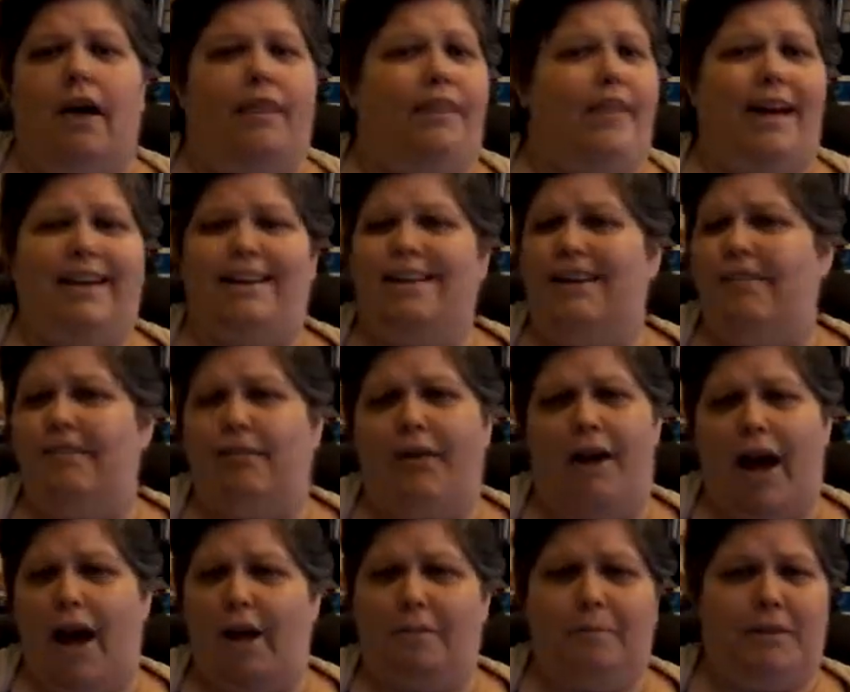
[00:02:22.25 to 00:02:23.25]
That never
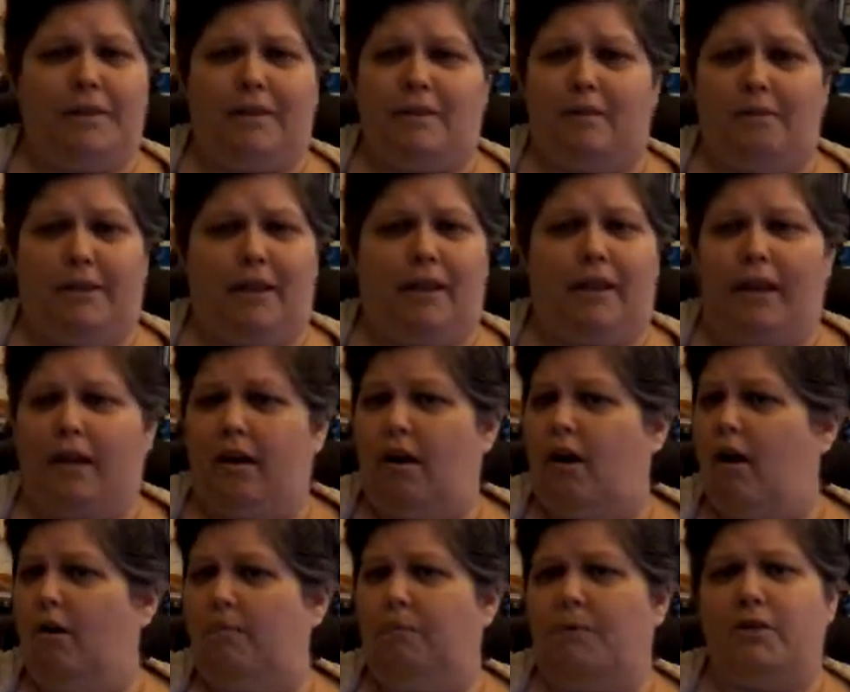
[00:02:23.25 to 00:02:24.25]
happens to me, like
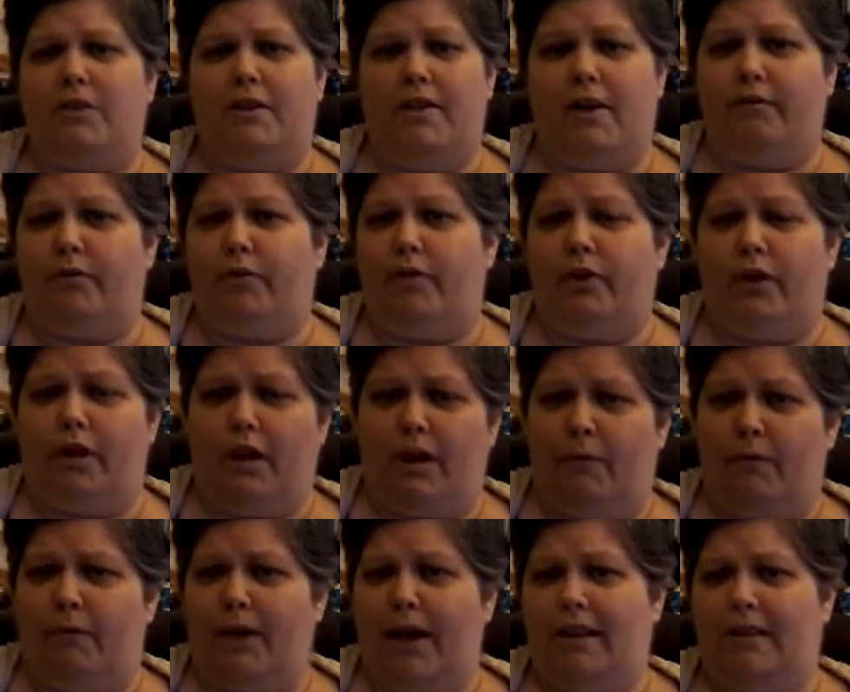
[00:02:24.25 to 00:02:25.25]
almost never.
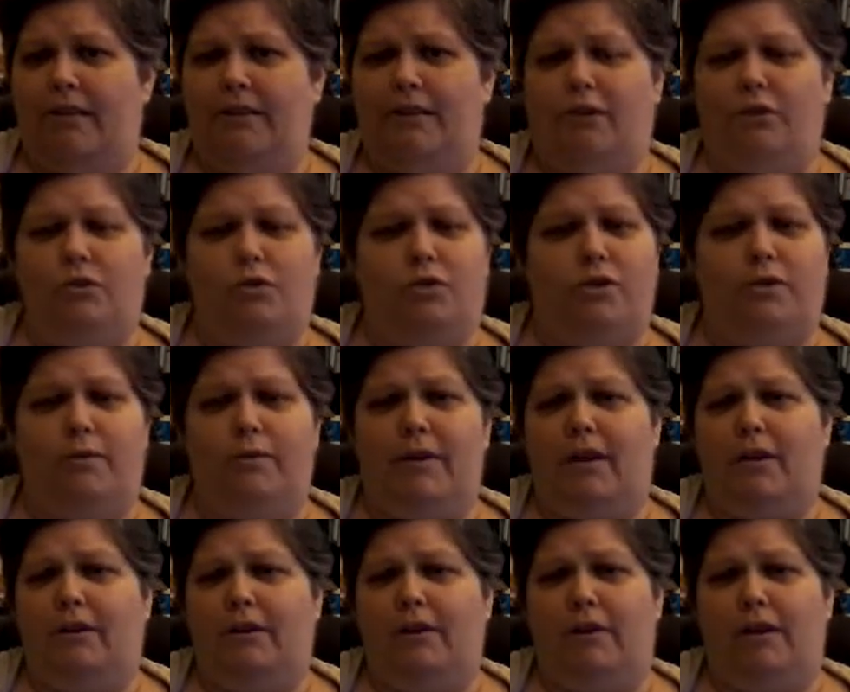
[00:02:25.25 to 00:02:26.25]
And when I usually when
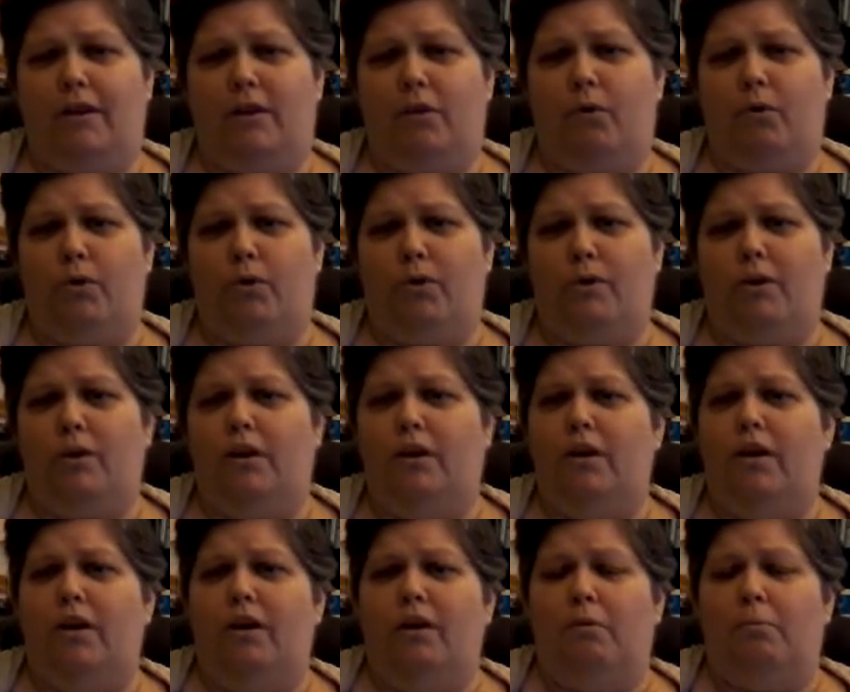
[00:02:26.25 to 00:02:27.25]
I look at the quarter
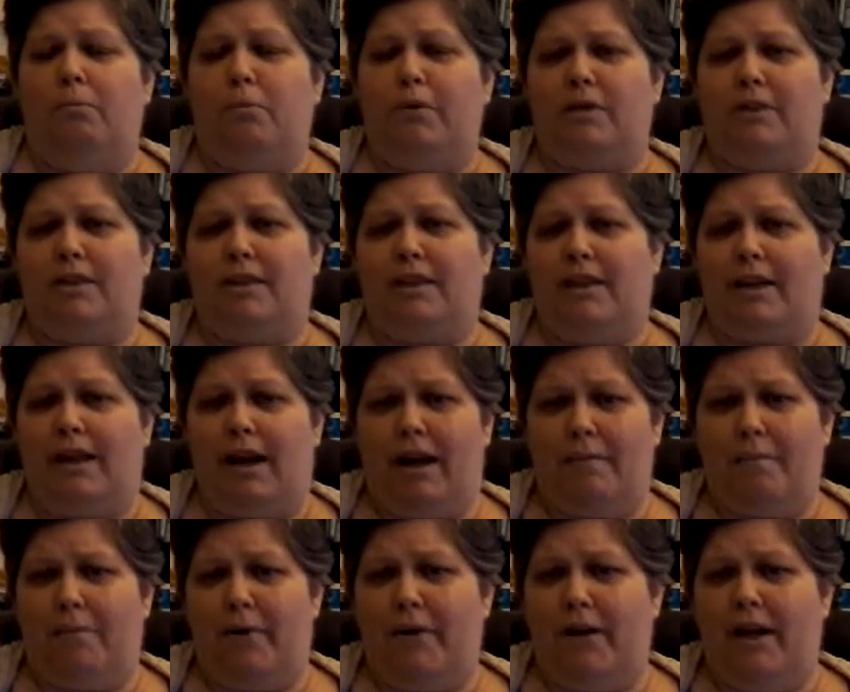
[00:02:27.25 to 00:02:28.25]
books at the
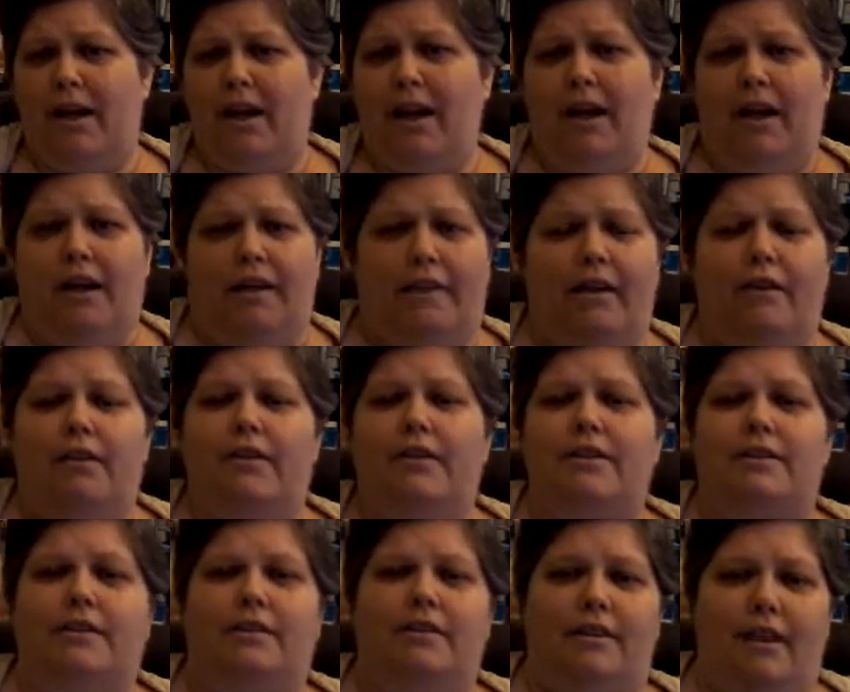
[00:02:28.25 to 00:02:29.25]
library, there
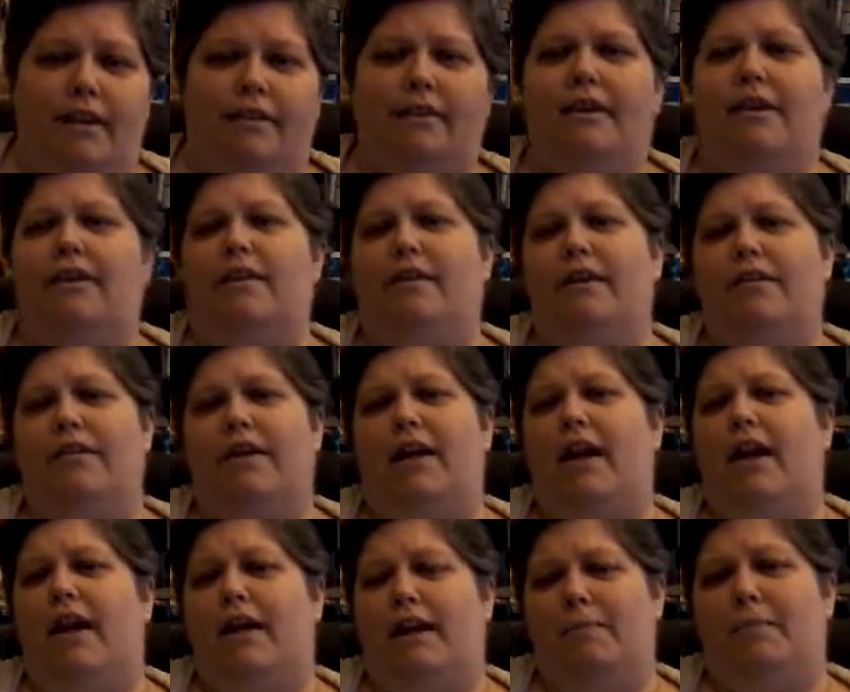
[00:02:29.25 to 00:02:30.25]
is nothing in there
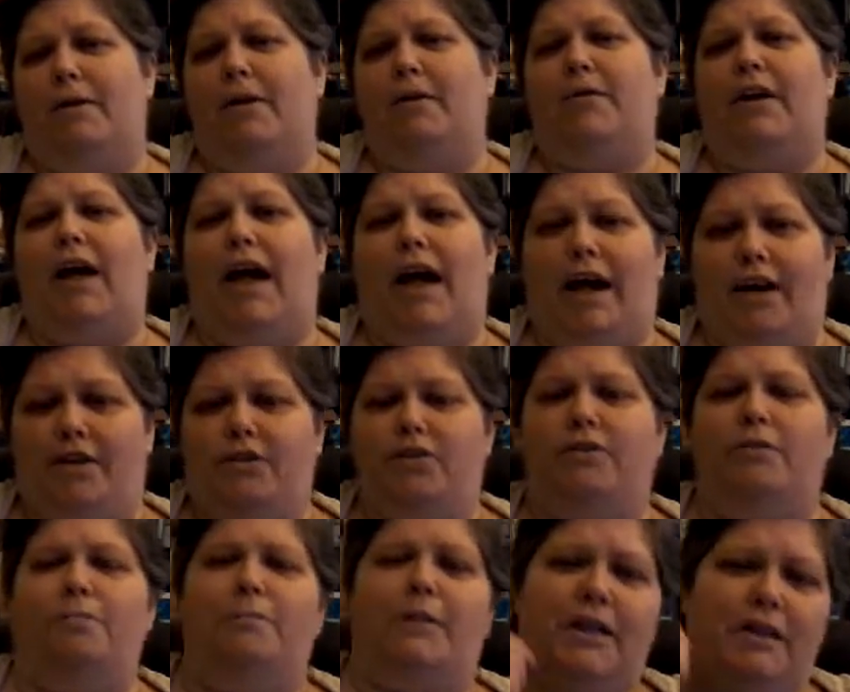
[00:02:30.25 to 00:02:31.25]
that anybody would
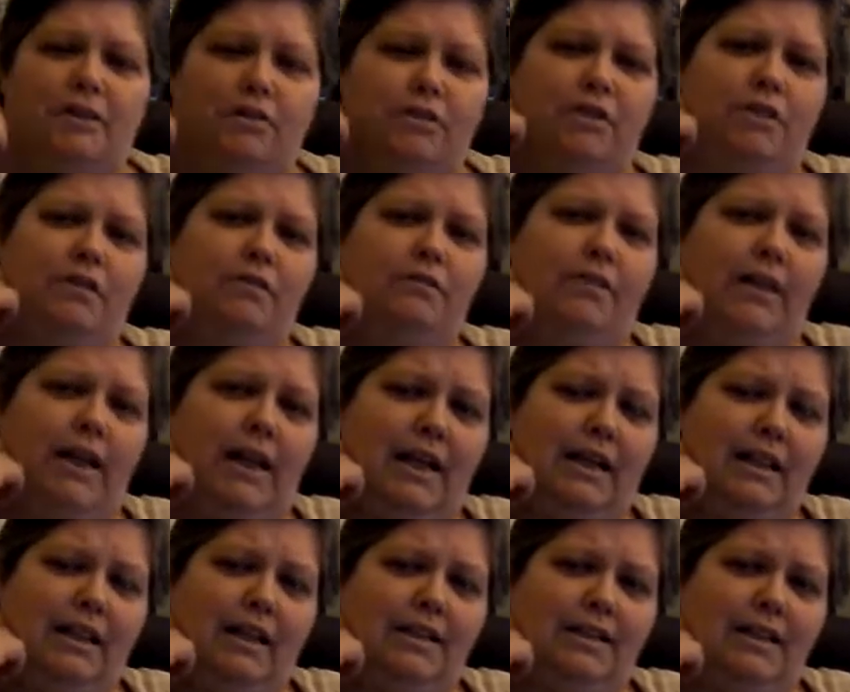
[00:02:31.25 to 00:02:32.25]
actually be interested in
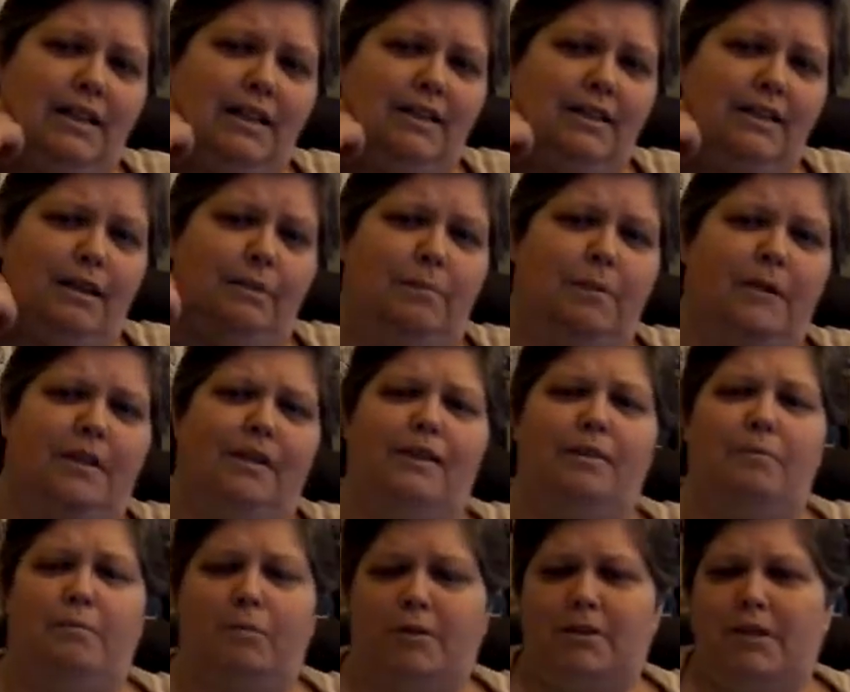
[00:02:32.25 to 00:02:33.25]
reading. And that's typically
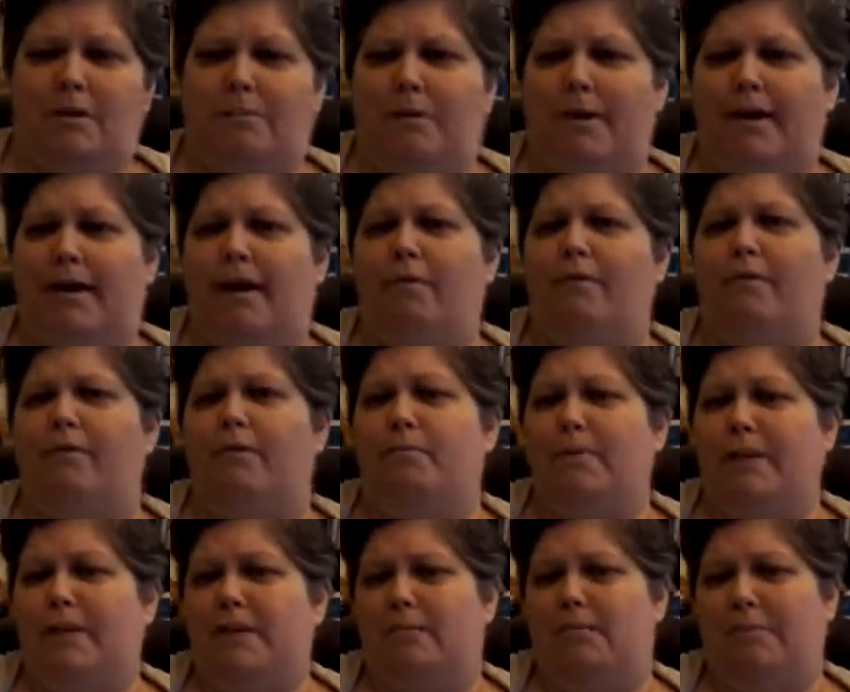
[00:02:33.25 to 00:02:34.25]
the books I pick up for
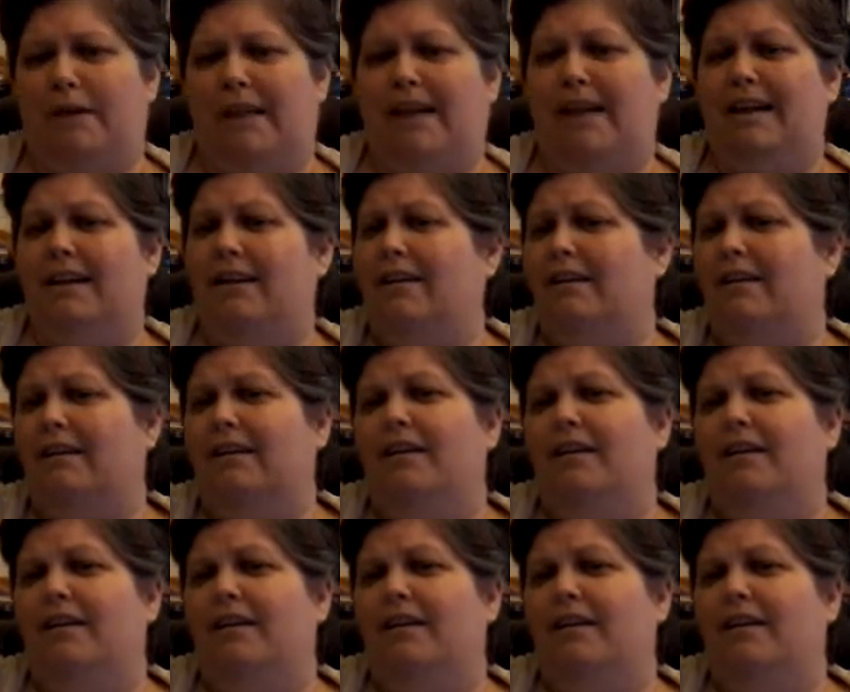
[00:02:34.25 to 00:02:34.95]
mixed media.